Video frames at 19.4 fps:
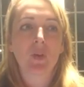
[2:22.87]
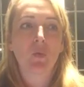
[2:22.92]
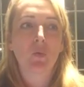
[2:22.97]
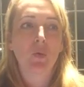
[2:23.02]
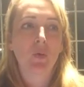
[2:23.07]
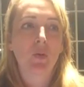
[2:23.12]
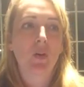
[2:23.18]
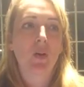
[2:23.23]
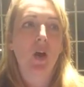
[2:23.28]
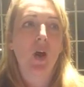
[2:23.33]

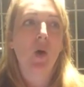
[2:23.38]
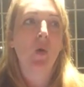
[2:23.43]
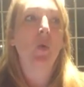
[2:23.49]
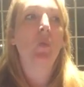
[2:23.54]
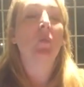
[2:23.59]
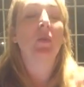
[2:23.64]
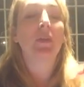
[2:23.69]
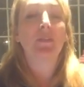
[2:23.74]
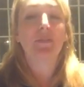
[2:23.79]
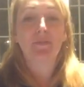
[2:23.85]
We'd go
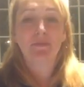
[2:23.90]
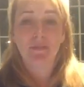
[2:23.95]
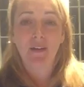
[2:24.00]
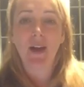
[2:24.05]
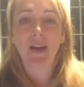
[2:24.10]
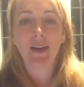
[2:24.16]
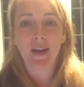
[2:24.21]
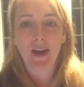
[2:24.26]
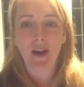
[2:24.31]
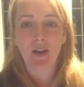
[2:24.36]
and we'd
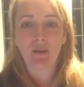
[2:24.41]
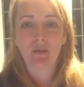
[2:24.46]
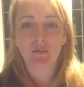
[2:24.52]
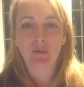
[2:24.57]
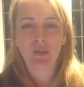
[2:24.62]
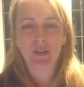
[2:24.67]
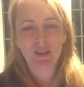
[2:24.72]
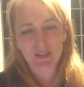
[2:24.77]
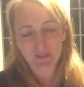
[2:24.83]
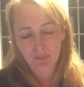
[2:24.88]
find out,
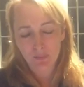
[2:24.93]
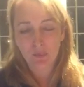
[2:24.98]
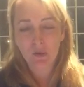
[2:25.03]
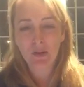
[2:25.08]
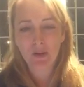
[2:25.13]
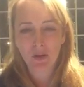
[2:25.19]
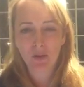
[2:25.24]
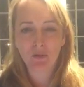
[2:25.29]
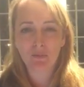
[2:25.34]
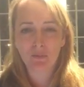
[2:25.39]
because
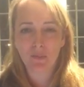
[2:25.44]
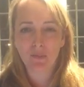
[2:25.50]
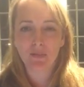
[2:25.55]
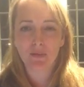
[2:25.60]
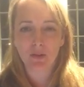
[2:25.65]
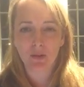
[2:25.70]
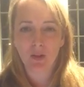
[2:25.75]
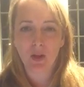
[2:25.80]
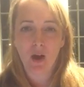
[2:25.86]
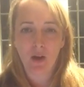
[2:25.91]
we know
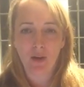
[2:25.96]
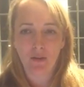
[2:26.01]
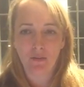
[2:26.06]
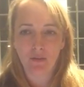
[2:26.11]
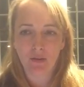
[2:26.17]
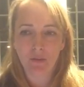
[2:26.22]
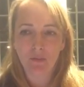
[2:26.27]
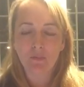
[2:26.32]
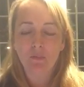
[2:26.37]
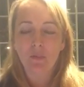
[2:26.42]
a lot of
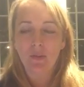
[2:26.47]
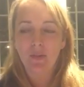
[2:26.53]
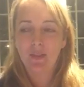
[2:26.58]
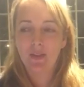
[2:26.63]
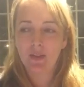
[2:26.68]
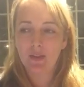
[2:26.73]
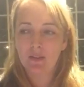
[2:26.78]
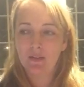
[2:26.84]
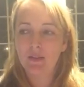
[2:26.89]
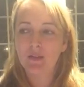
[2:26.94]
them, but
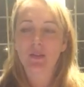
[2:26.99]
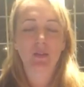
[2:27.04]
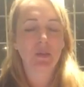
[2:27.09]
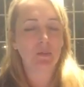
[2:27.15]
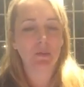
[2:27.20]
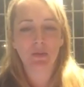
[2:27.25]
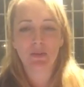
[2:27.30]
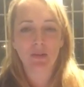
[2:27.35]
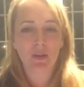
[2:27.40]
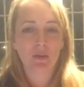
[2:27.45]
then there's
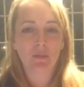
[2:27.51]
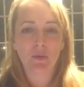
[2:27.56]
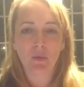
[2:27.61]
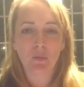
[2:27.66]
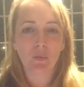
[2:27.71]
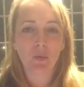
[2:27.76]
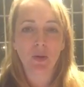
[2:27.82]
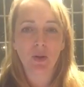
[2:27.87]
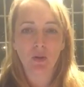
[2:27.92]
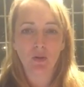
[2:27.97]
going to be some
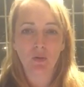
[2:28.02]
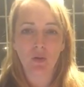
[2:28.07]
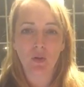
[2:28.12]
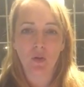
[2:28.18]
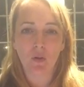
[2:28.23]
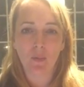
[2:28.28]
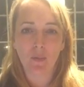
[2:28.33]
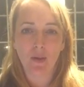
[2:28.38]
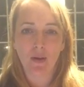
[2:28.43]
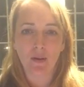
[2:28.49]
that we don't
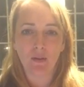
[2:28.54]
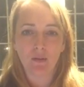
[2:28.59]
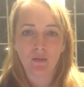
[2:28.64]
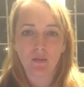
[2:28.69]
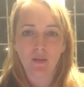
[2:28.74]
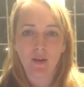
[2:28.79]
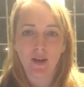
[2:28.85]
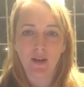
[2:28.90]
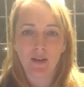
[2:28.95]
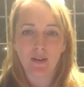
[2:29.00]
know about,
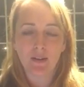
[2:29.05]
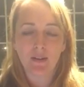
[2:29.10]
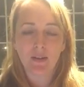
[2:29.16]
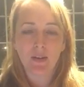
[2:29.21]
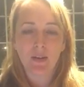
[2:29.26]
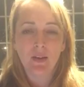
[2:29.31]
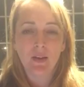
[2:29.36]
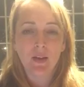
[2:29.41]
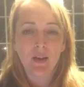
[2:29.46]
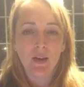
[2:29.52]
right?
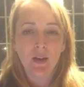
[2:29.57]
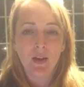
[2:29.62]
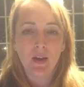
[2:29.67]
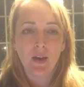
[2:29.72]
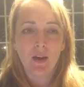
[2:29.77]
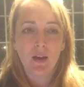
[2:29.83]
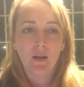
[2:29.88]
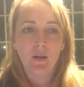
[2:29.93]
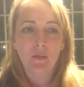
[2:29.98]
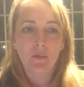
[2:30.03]

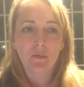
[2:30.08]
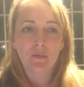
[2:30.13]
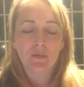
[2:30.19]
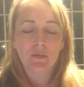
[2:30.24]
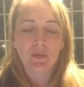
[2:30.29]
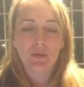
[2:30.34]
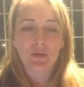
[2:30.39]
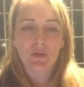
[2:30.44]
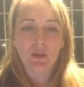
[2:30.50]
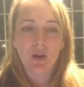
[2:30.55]

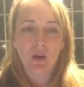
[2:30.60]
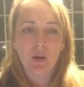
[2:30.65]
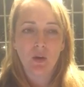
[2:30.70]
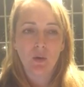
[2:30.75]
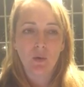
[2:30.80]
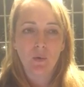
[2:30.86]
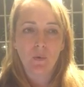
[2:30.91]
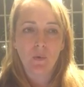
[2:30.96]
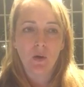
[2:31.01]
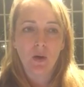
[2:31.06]

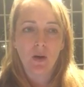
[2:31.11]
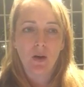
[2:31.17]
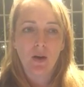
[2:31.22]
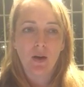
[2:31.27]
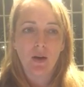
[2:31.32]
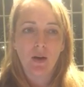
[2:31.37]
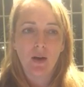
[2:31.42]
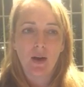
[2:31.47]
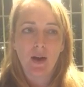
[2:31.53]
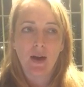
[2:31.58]
So
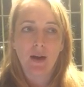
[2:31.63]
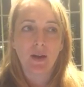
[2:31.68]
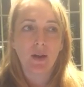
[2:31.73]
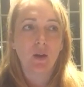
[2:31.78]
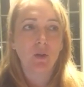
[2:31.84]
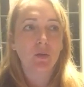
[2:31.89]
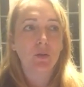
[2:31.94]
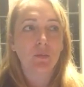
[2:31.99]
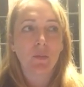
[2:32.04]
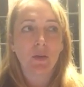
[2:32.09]
I
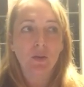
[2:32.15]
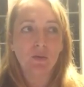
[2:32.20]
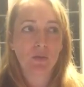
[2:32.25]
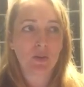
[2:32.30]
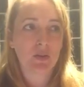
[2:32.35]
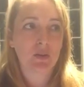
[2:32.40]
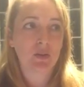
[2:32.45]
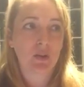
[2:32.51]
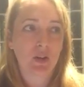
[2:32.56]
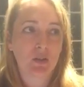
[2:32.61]
go do my
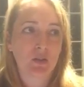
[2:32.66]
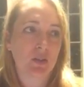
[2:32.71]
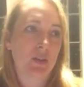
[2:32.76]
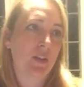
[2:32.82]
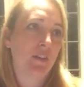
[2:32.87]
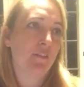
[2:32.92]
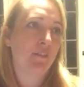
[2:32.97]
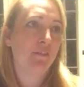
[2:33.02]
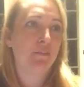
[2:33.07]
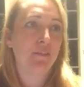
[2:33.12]
research and
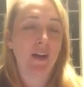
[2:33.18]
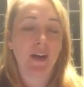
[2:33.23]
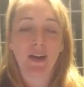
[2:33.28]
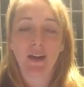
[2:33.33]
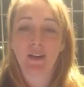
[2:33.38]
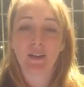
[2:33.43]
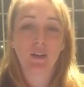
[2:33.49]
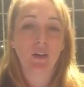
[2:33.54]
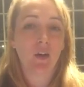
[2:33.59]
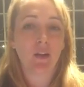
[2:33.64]
I
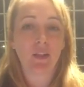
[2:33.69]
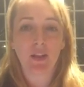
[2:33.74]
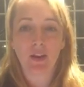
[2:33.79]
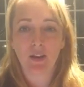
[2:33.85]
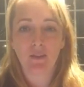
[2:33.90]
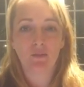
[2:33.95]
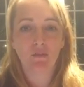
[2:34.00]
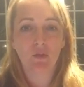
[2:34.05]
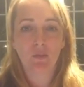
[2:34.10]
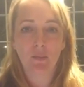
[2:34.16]
find all that
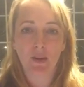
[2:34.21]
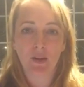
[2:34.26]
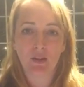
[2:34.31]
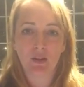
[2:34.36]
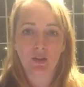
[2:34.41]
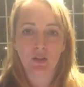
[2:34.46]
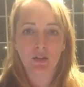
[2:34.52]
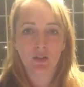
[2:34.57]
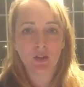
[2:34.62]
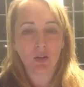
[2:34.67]
information.